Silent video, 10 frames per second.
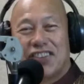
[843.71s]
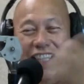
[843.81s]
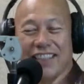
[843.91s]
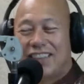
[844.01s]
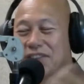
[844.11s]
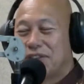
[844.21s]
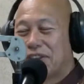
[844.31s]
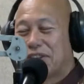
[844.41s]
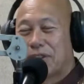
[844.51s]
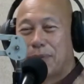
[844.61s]
and you've
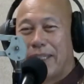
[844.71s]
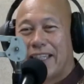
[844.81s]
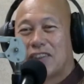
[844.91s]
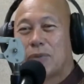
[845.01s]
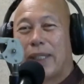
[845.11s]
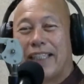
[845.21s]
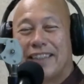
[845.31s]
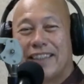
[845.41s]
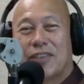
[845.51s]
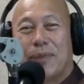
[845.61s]
heard me
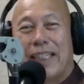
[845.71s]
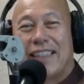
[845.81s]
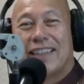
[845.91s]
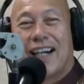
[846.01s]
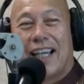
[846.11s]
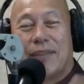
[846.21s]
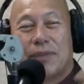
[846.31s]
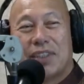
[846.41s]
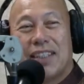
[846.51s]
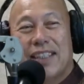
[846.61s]
explain this many
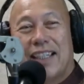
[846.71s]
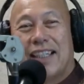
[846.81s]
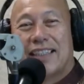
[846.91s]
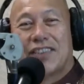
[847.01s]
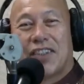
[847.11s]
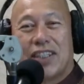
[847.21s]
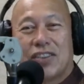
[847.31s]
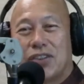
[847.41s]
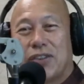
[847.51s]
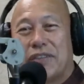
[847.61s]
times, so
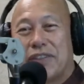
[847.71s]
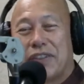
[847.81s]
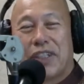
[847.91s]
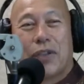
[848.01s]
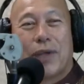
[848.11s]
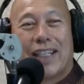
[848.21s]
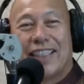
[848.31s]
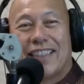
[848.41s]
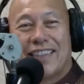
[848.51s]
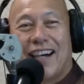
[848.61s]
I'll do it very
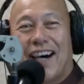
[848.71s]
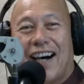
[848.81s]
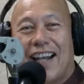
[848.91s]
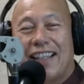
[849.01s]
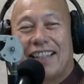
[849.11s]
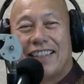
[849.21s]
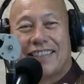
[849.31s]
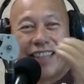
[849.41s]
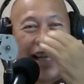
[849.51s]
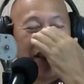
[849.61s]
quickly. DI
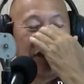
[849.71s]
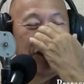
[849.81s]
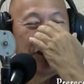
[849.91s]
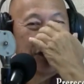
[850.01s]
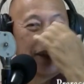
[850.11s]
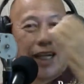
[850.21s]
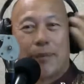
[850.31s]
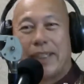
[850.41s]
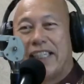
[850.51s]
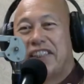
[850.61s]
stands for
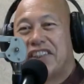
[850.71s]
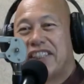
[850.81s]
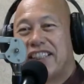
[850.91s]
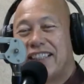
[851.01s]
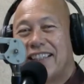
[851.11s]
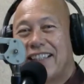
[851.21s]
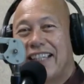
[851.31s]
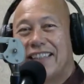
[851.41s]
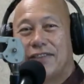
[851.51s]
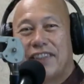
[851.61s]
domination,
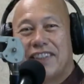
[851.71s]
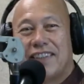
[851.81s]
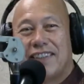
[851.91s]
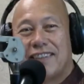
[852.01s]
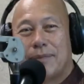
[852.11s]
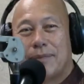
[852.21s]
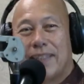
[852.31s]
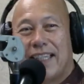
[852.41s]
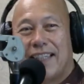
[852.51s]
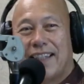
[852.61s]

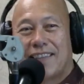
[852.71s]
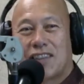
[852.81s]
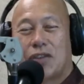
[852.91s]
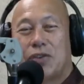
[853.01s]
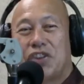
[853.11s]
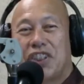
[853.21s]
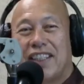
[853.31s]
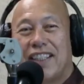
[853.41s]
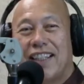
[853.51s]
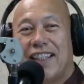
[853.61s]
individualism, and
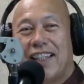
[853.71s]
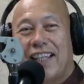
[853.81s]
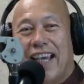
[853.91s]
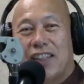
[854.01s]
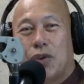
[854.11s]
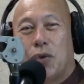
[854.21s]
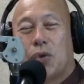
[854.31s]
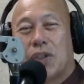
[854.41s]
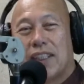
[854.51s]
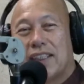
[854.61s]
exclusion. And
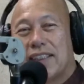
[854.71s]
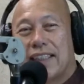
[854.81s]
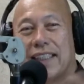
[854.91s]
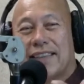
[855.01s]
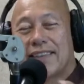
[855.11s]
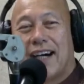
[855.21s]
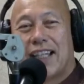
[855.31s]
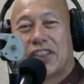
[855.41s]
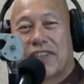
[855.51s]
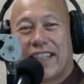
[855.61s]
Ola, is
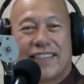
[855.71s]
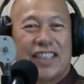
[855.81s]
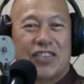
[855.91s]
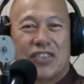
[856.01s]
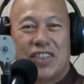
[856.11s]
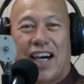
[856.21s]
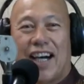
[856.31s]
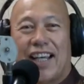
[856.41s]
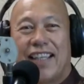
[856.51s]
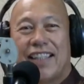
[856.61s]
contrasted to
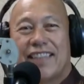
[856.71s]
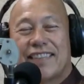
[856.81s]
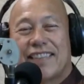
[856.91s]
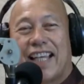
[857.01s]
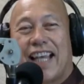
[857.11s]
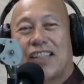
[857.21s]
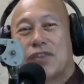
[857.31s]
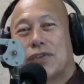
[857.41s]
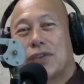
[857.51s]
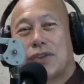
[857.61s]
DI, stands
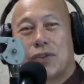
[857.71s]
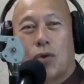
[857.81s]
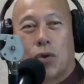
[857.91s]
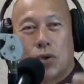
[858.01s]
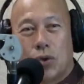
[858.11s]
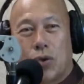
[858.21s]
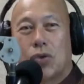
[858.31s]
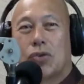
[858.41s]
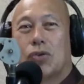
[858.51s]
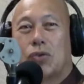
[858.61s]
for Olu
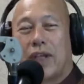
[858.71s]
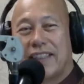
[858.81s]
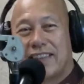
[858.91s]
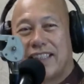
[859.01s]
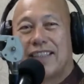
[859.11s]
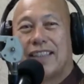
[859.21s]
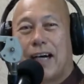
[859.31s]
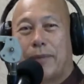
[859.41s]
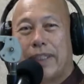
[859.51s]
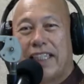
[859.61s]
Olu rather than
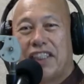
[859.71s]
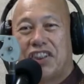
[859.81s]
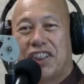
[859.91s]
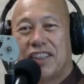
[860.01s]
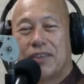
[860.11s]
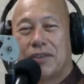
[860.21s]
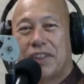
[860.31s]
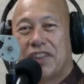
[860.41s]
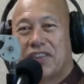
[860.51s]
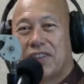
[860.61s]
domination,
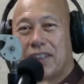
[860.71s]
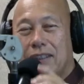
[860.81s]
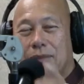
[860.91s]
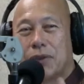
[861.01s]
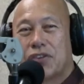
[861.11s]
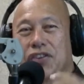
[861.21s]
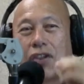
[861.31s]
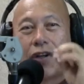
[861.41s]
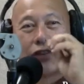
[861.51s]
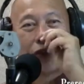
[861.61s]
which is a more
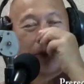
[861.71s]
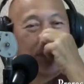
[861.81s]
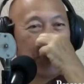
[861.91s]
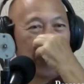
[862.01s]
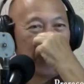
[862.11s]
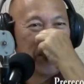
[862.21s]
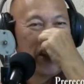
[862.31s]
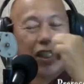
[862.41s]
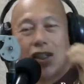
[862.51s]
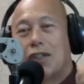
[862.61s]
softer approach
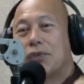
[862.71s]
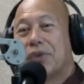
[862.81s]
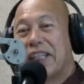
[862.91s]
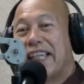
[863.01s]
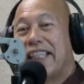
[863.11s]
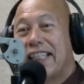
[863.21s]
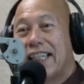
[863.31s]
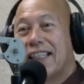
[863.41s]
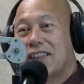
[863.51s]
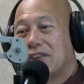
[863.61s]
of
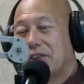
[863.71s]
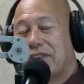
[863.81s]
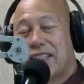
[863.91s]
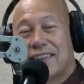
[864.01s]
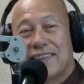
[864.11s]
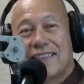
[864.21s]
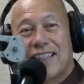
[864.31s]
relating to others.